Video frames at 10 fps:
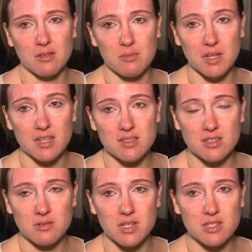the money
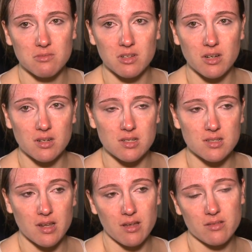situation where it is
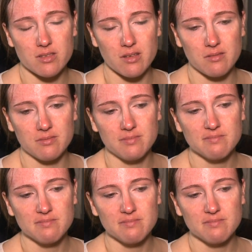now. So,